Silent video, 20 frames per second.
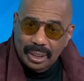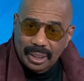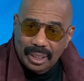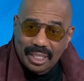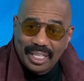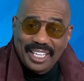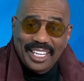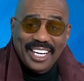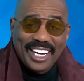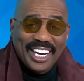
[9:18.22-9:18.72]

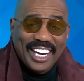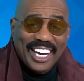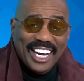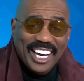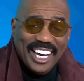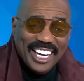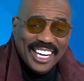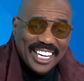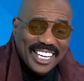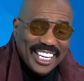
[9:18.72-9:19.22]
Congrats,
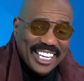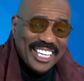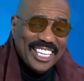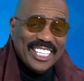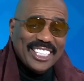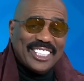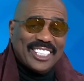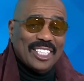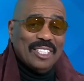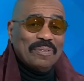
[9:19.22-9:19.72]
he wrote on
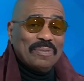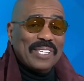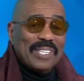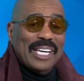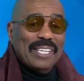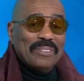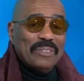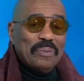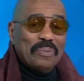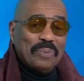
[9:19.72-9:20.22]
Twitter.
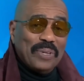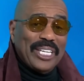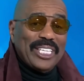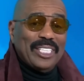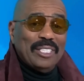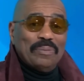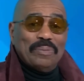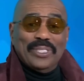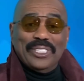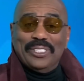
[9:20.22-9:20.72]
Their
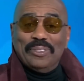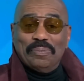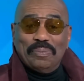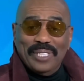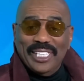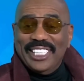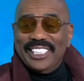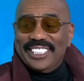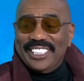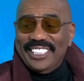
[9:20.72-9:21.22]
engagement
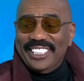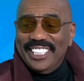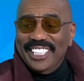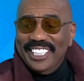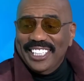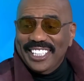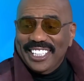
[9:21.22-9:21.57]
was short